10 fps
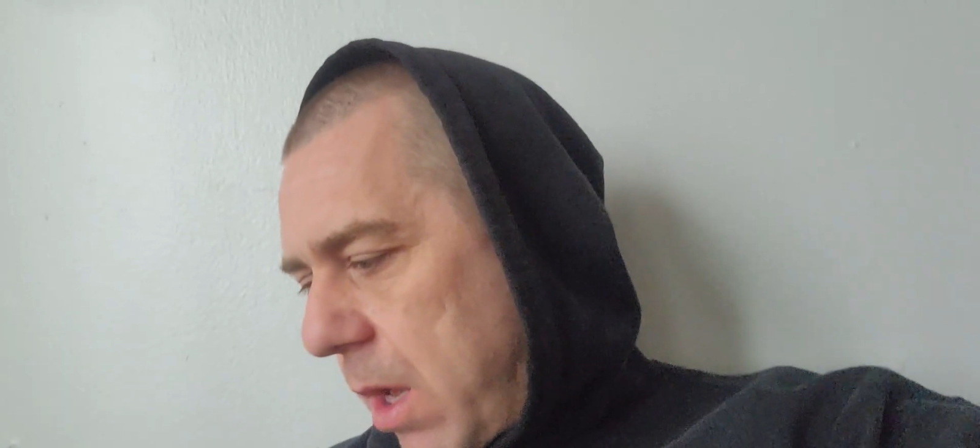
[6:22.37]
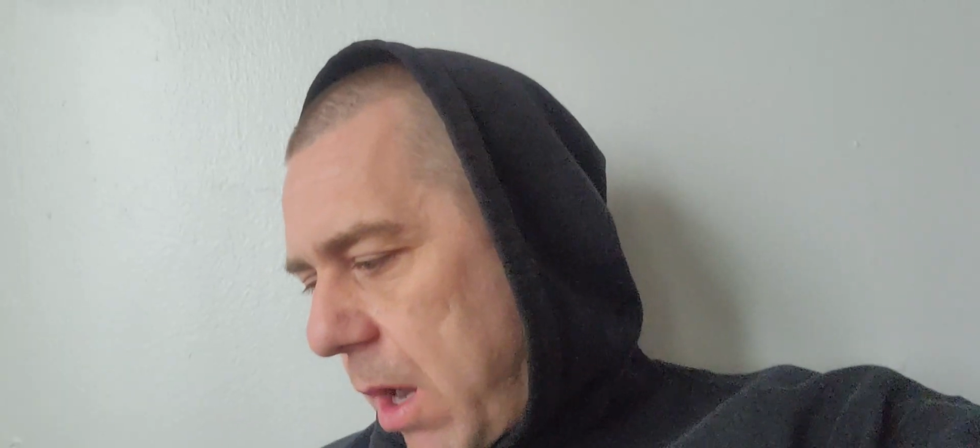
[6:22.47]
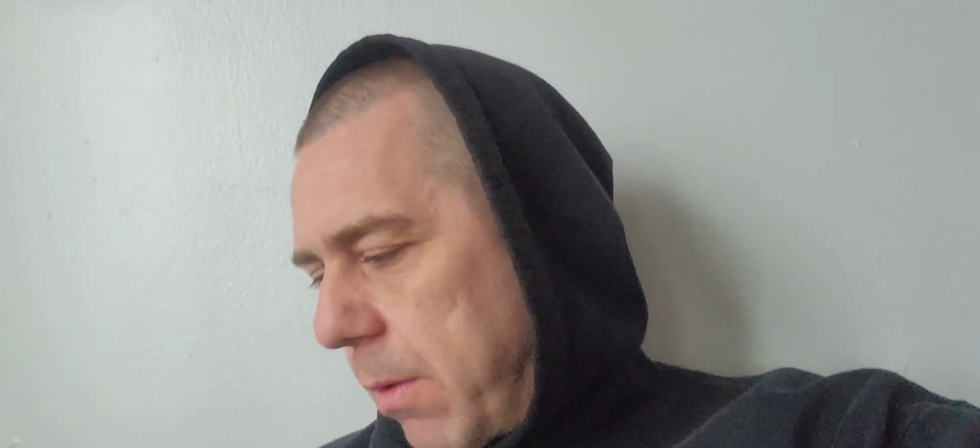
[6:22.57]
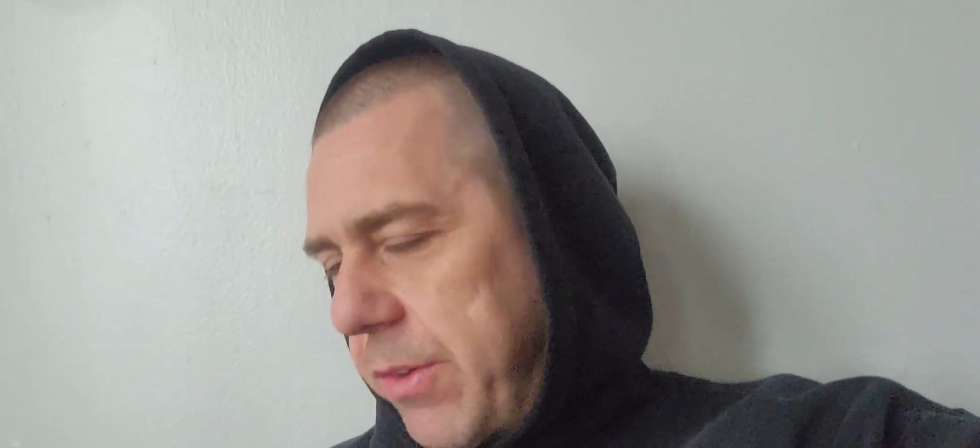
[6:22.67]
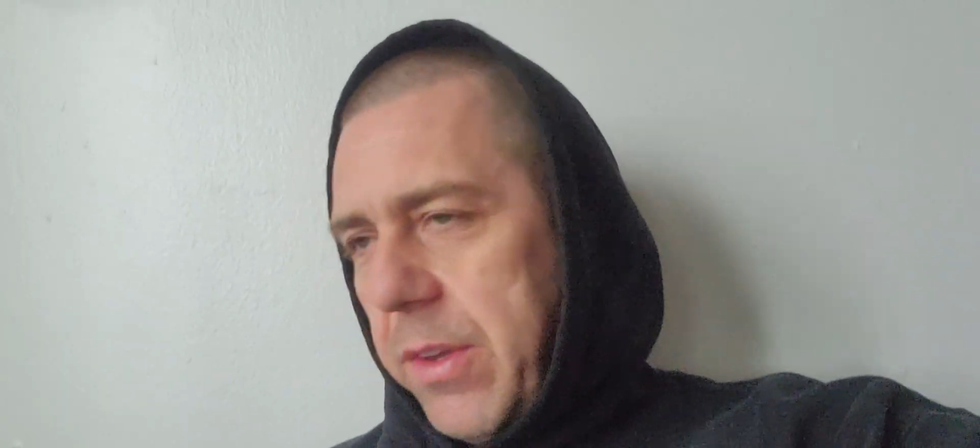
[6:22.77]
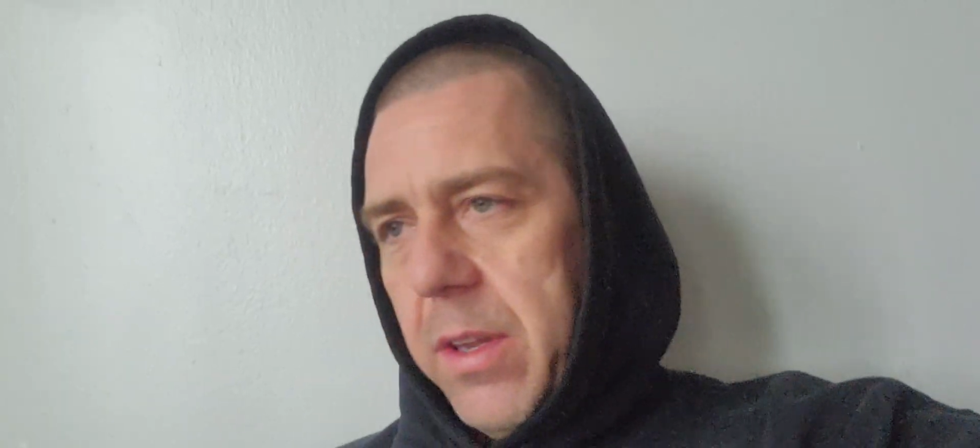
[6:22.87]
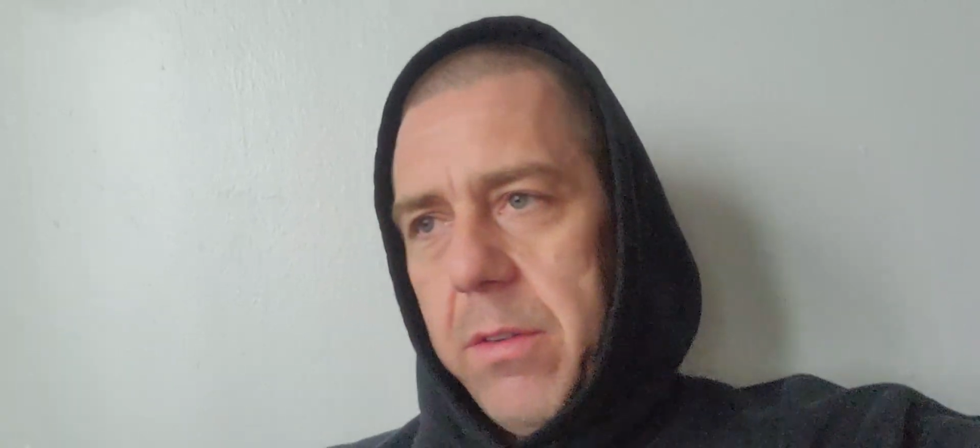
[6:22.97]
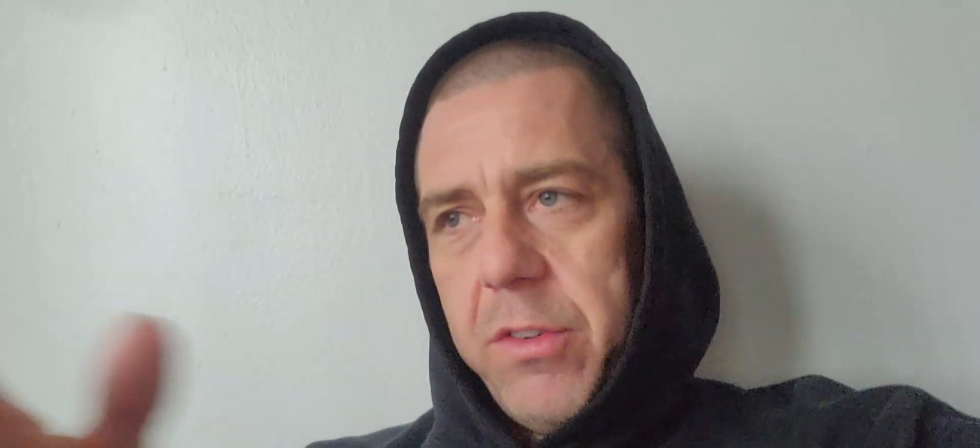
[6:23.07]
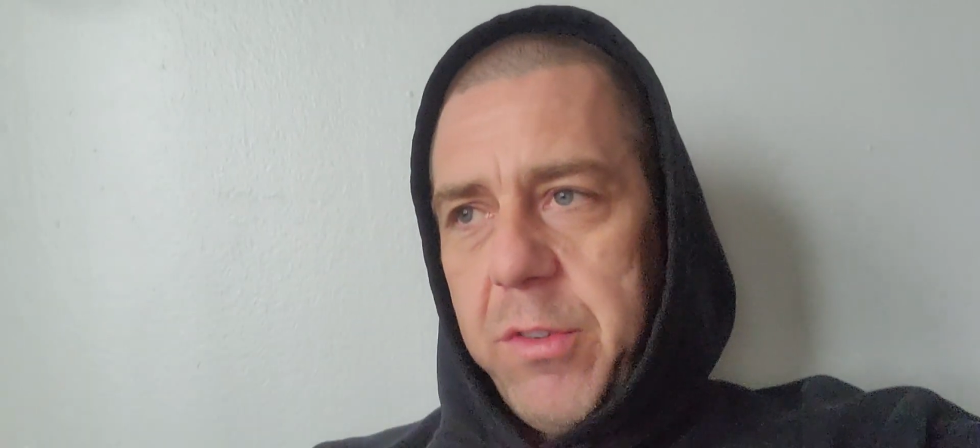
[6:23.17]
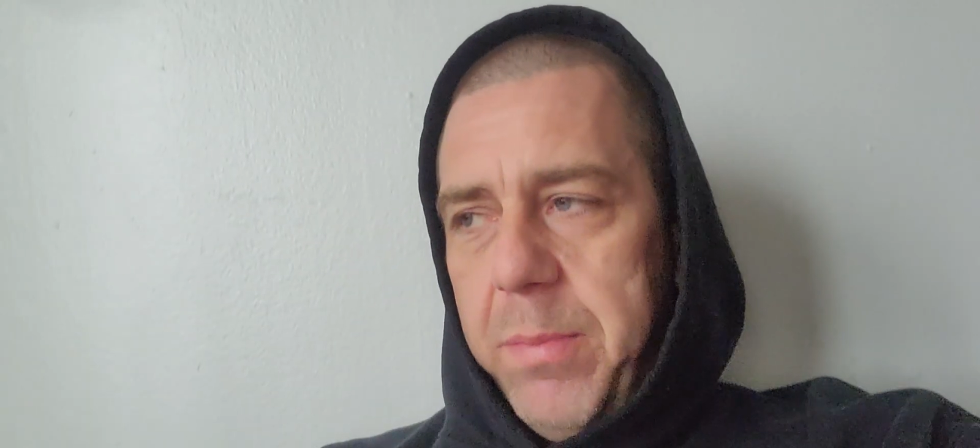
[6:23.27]
I wasn't
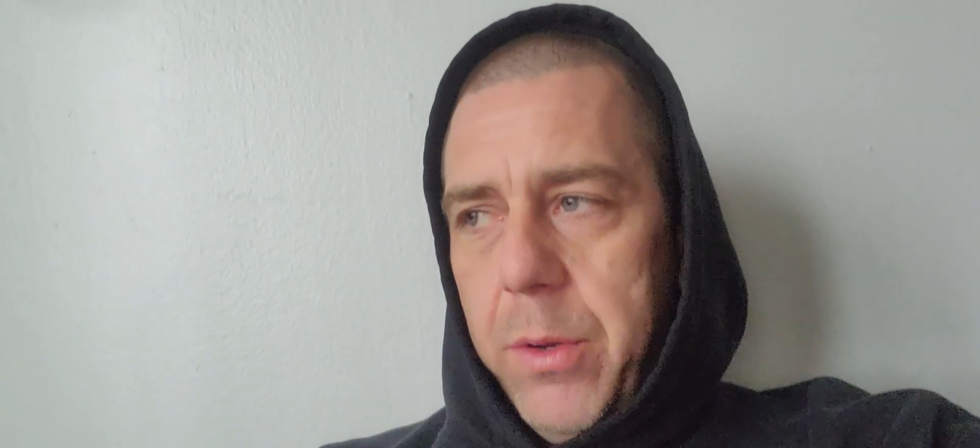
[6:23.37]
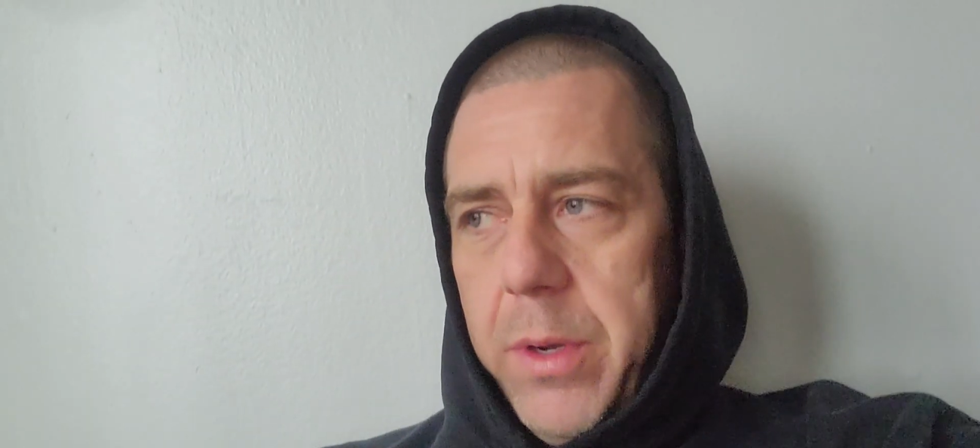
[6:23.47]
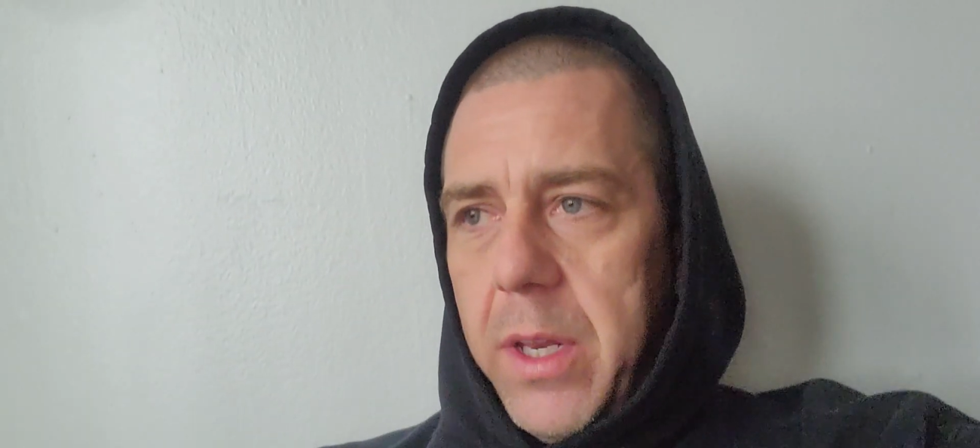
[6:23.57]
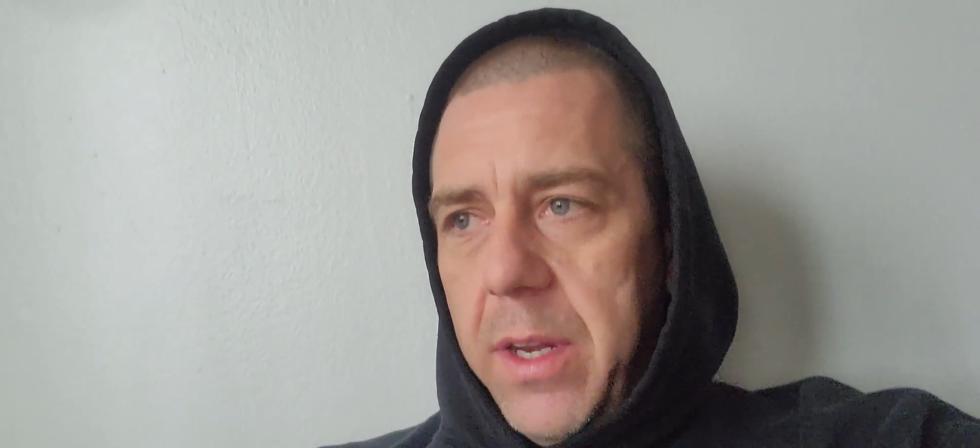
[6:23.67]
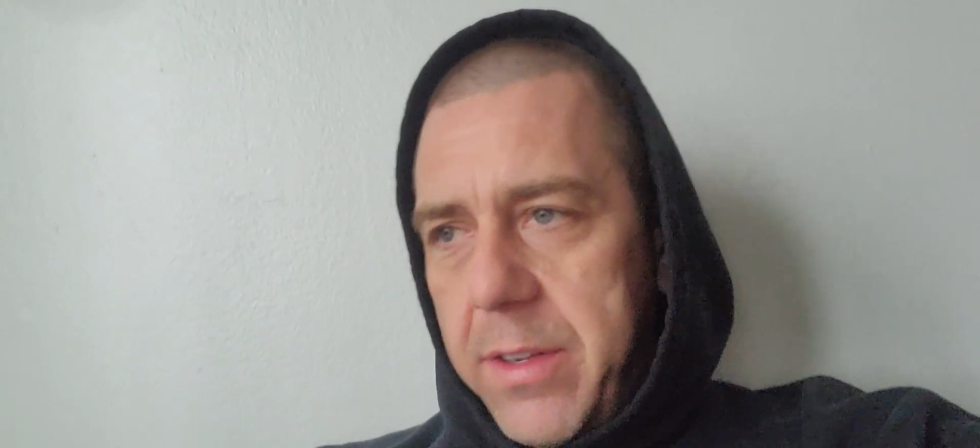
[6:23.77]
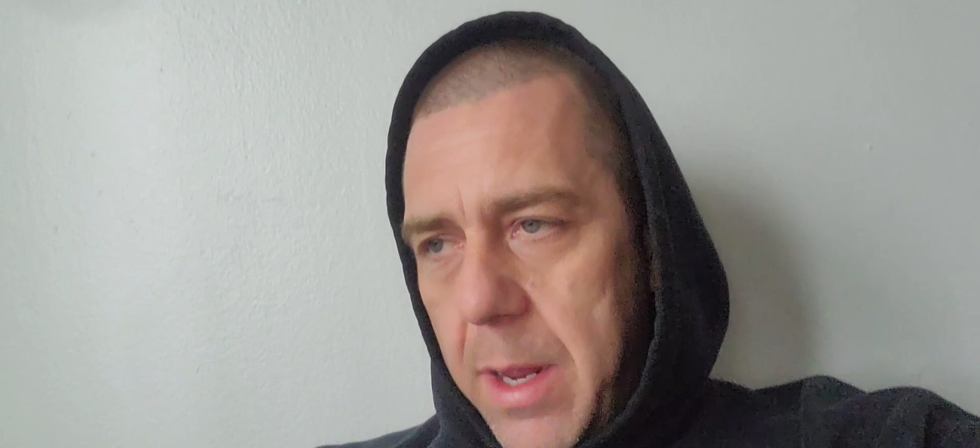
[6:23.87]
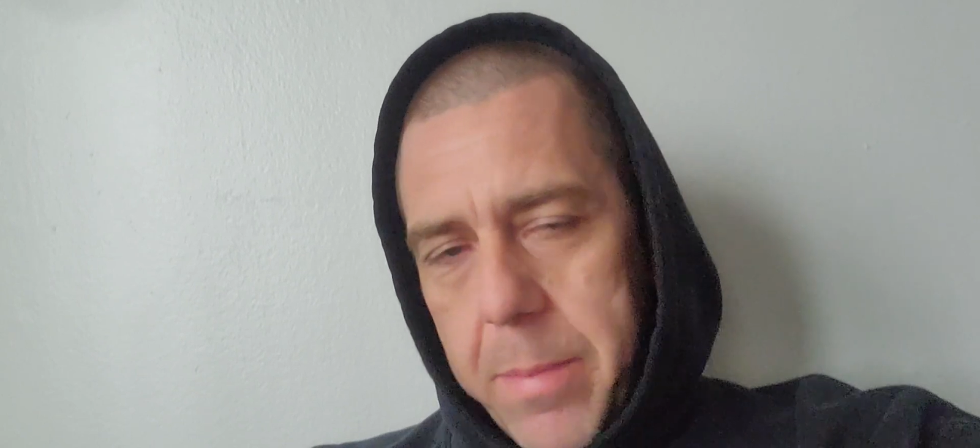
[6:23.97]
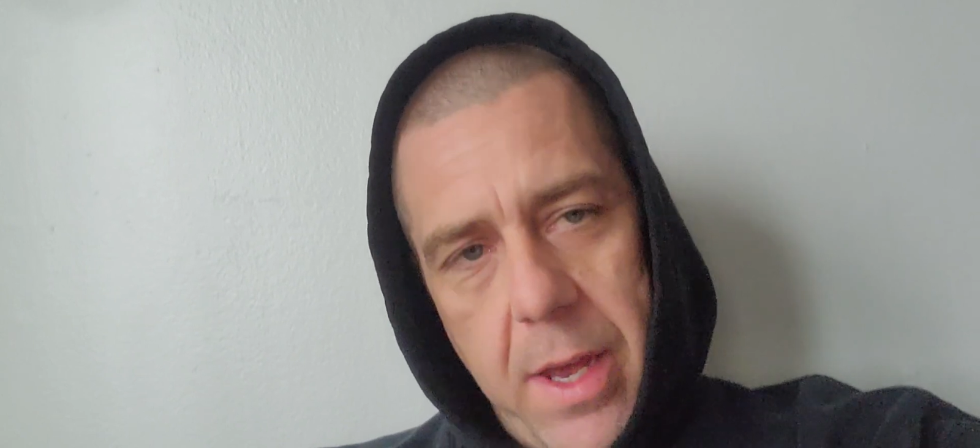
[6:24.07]
spewing any type